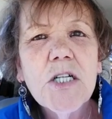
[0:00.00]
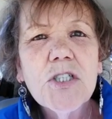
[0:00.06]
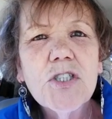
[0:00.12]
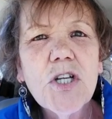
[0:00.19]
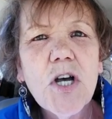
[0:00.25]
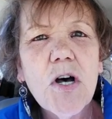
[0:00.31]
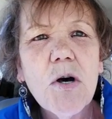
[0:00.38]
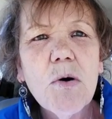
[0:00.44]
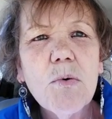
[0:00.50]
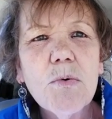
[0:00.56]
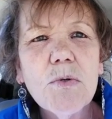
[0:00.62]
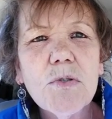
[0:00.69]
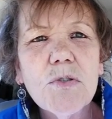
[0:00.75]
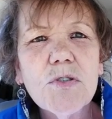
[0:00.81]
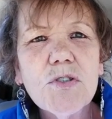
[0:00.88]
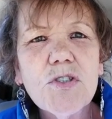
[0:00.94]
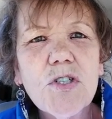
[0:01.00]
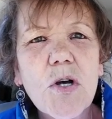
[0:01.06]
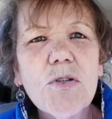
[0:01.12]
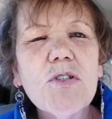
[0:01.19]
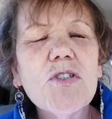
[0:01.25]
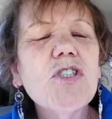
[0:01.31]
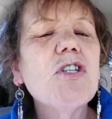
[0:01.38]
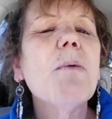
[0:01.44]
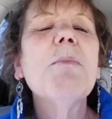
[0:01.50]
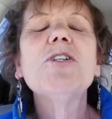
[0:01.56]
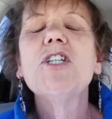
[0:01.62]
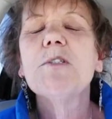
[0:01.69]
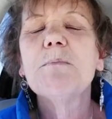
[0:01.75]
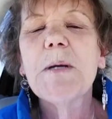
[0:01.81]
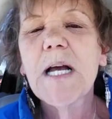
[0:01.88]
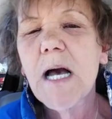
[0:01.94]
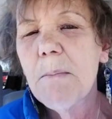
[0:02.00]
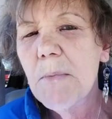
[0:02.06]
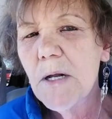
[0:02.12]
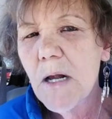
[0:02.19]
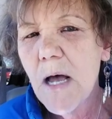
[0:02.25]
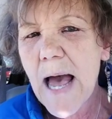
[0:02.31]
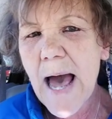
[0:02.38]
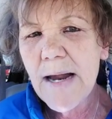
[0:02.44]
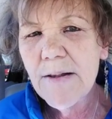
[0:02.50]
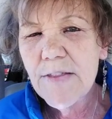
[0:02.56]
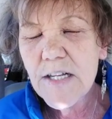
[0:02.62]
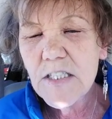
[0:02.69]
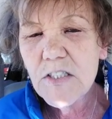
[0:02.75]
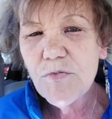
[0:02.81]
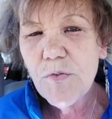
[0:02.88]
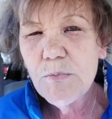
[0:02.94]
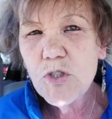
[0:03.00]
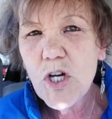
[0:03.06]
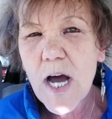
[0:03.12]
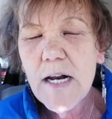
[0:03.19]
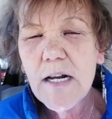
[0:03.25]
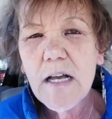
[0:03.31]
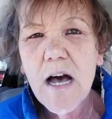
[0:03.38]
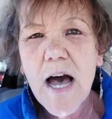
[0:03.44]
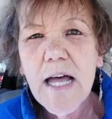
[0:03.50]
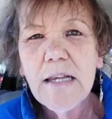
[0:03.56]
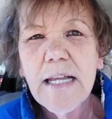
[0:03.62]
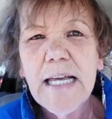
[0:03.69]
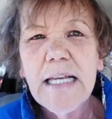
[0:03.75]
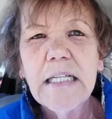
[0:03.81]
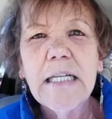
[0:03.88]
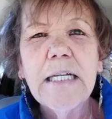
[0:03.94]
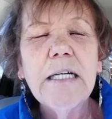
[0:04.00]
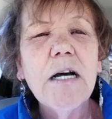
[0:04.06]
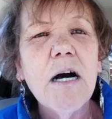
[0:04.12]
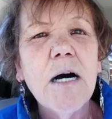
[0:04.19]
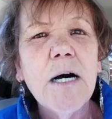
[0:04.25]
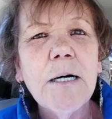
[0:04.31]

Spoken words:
So there's so much has been coming out of this from John of God lately.